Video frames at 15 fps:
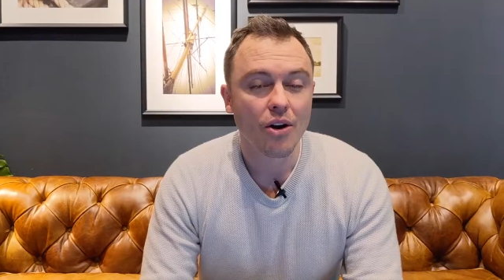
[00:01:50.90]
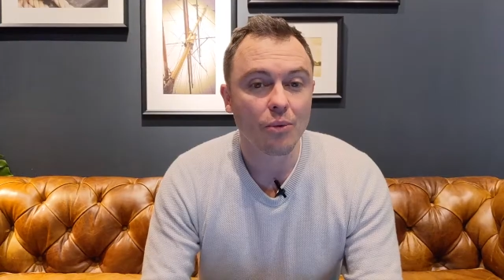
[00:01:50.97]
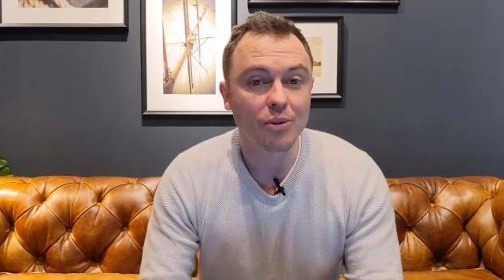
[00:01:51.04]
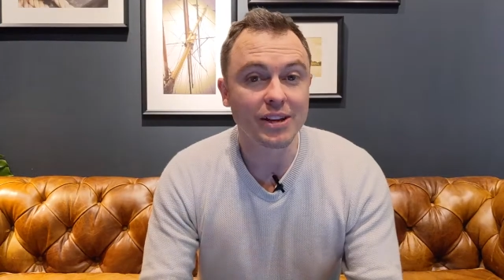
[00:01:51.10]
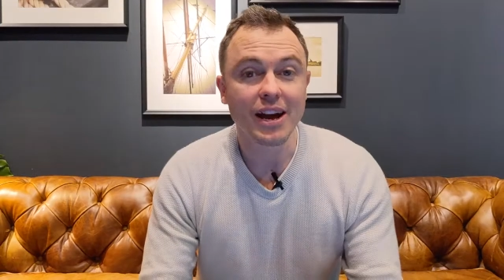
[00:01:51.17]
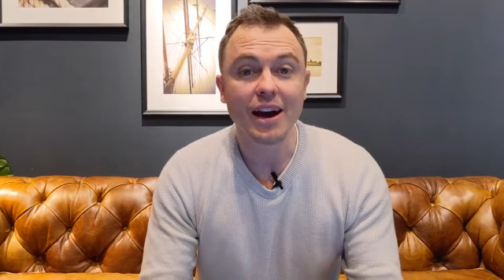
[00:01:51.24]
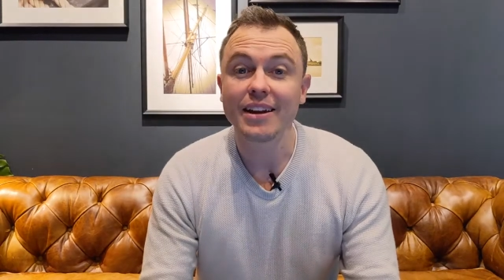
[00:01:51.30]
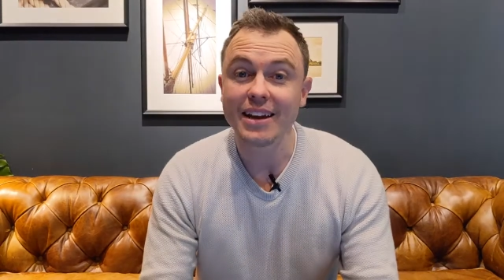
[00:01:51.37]

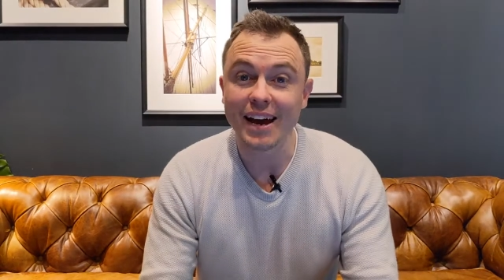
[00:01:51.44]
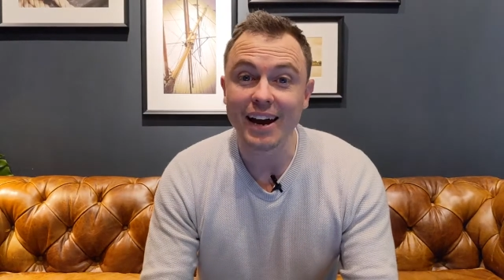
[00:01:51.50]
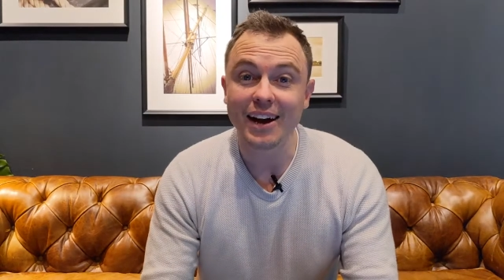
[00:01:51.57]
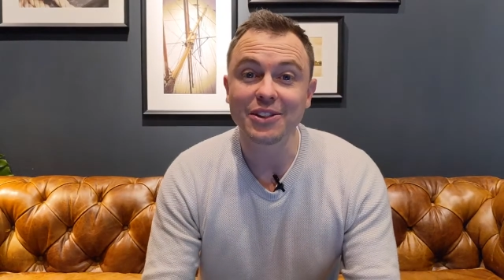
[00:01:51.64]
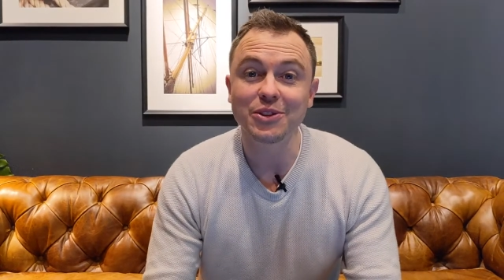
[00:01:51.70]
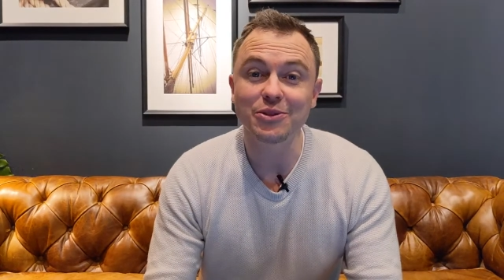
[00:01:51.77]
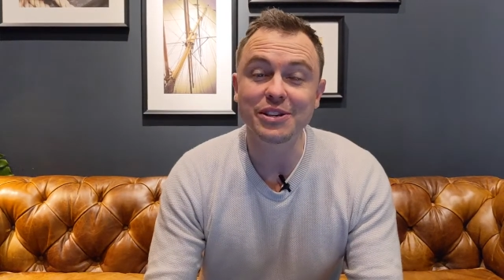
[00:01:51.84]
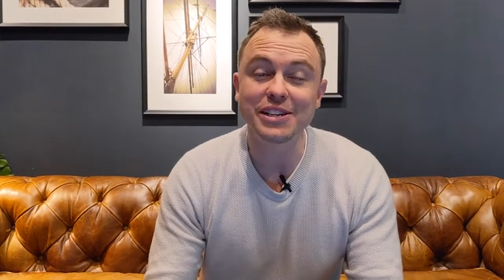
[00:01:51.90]
We are now
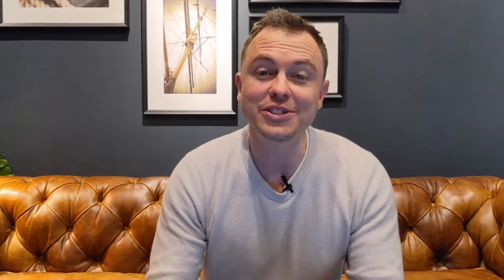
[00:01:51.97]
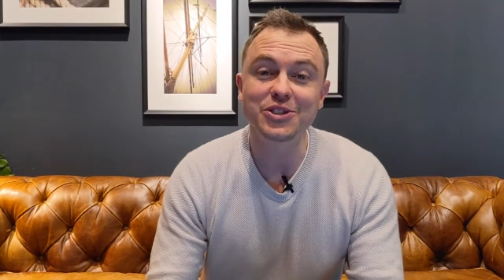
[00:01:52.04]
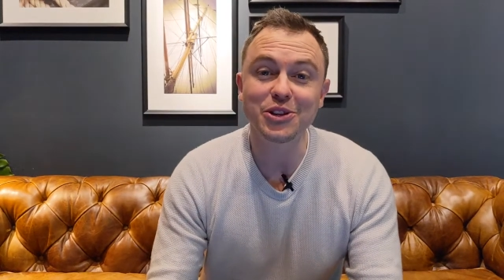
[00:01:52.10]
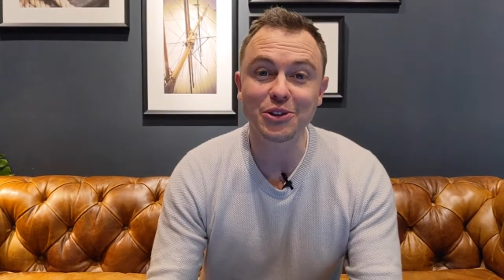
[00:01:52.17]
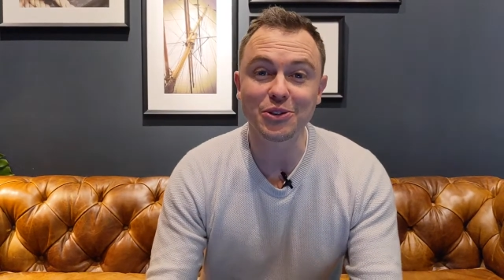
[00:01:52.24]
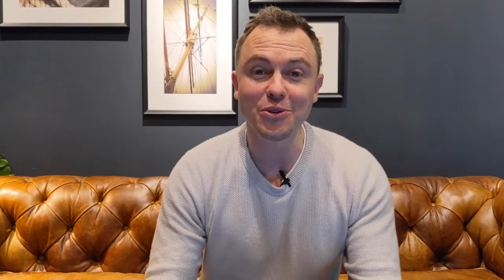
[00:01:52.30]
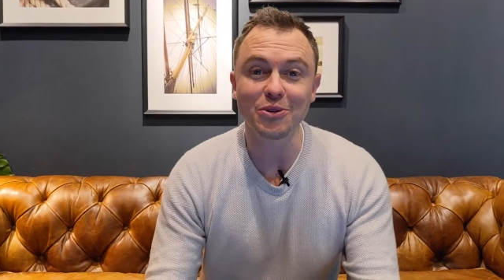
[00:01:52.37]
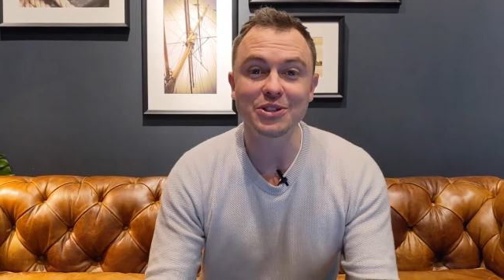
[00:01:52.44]
looking to
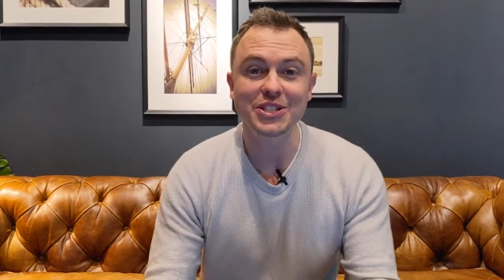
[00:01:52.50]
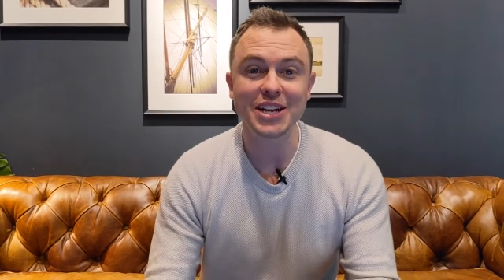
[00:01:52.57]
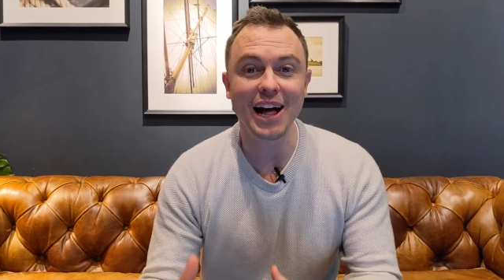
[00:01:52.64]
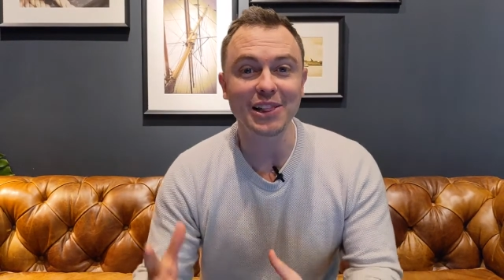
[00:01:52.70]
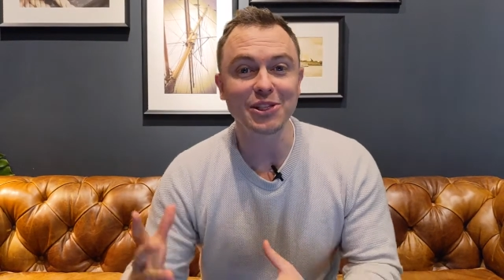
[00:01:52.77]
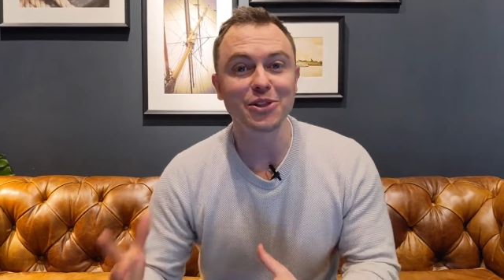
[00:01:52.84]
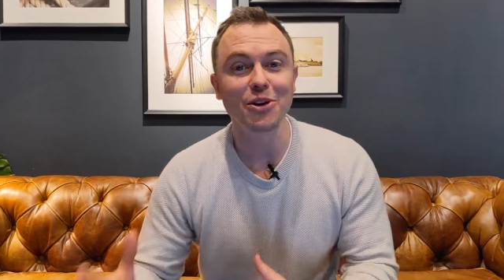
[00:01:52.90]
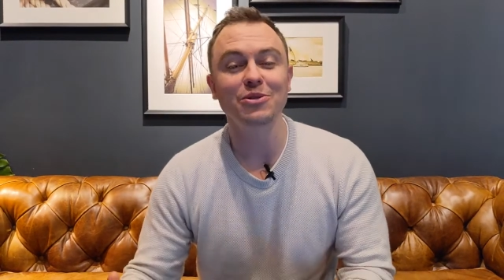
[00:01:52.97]
launch
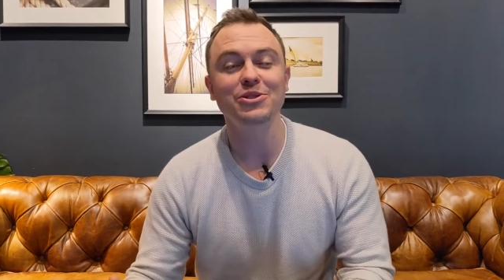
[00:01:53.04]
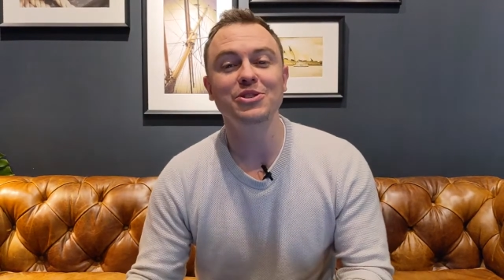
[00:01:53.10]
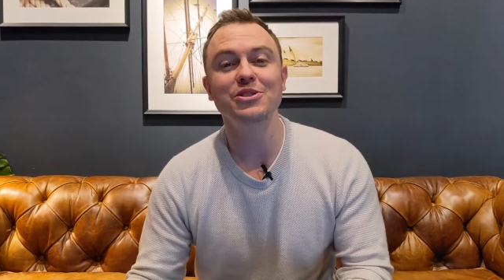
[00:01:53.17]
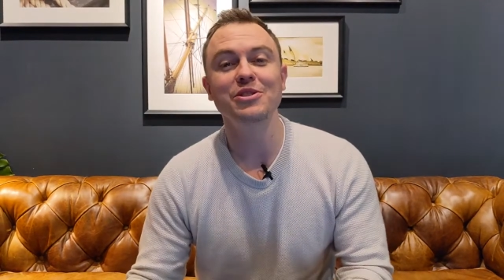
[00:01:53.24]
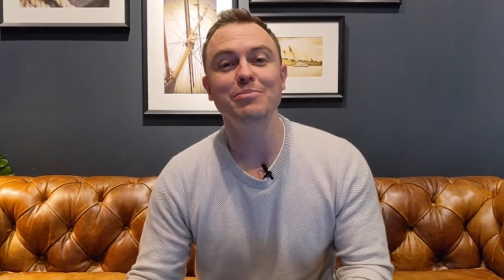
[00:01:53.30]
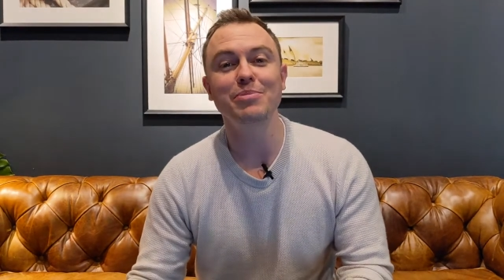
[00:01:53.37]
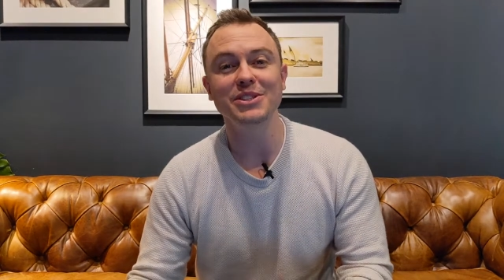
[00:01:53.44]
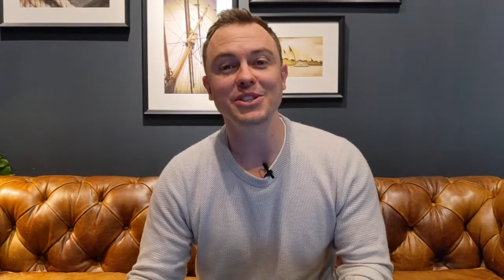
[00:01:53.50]
our
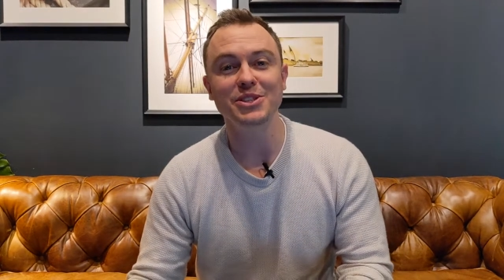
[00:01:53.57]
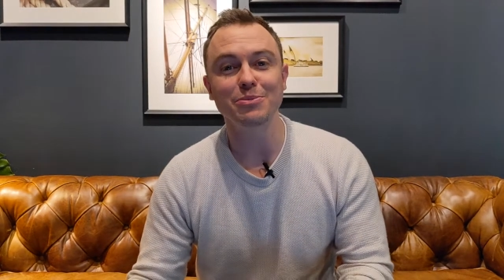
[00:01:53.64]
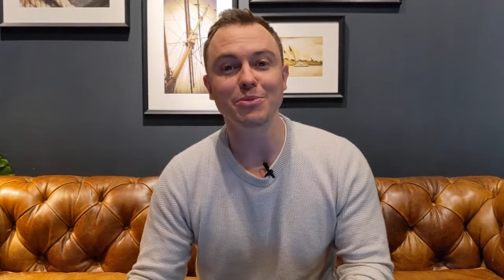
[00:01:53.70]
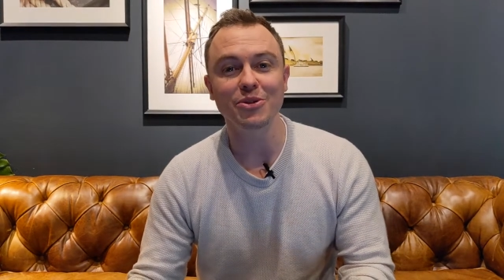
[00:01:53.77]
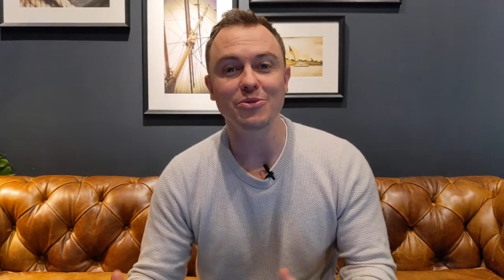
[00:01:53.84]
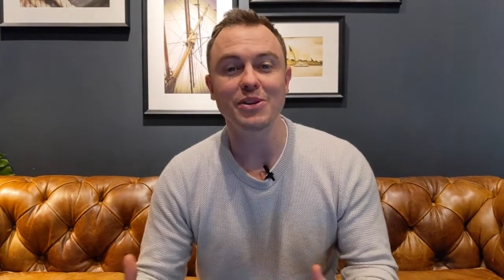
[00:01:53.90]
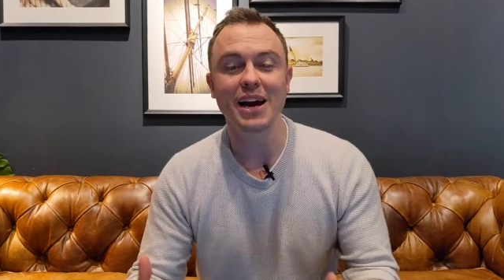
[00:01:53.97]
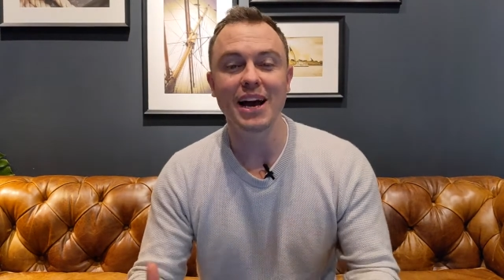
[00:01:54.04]
long-term business
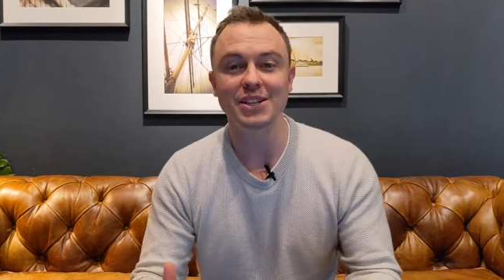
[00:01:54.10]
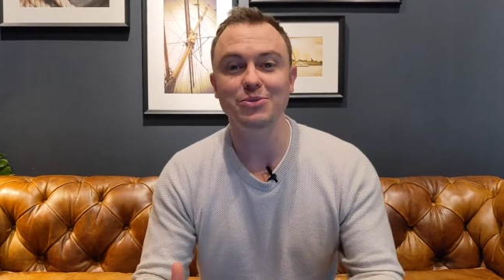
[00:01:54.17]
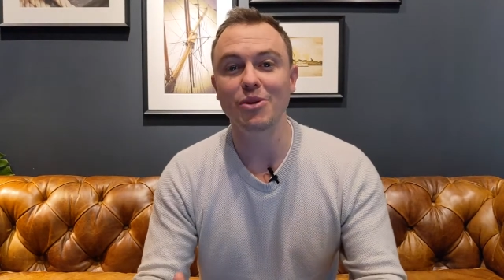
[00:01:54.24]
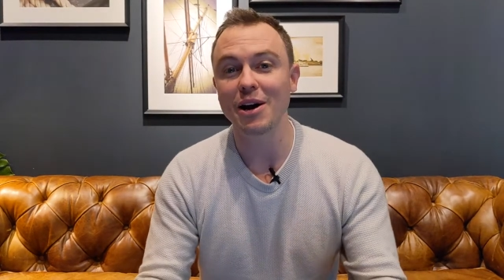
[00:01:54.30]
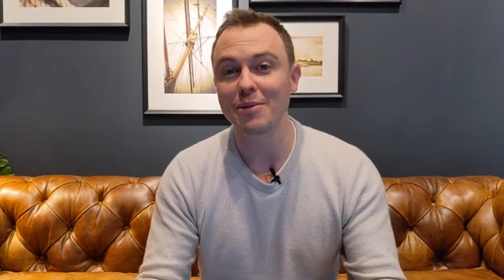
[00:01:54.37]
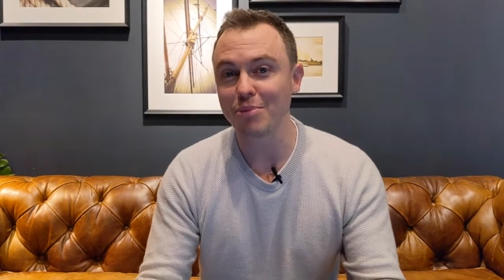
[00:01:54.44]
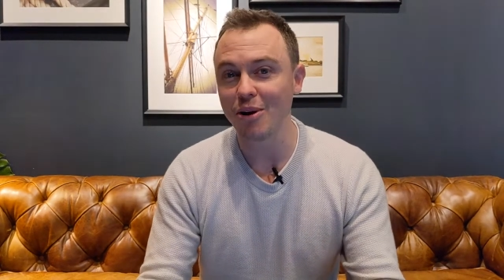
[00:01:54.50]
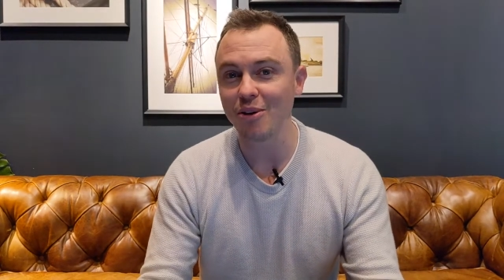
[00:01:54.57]
model,
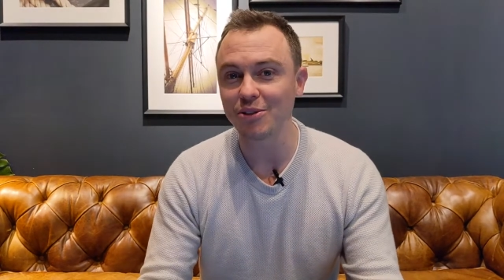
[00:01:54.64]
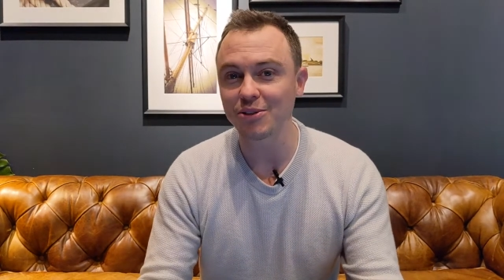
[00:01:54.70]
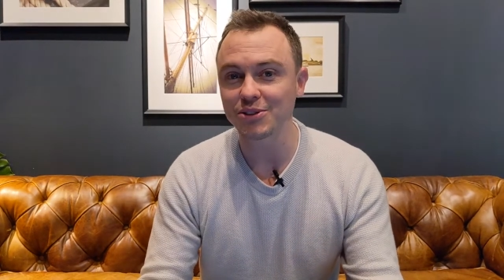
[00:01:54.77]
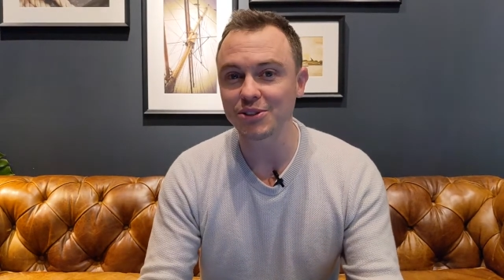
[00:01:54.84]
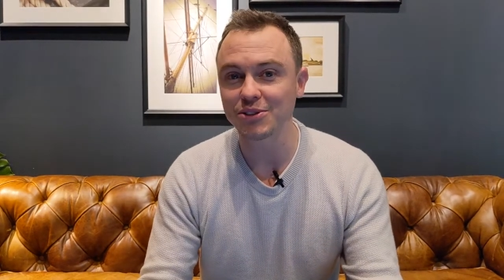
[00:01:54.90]
XY Pulse,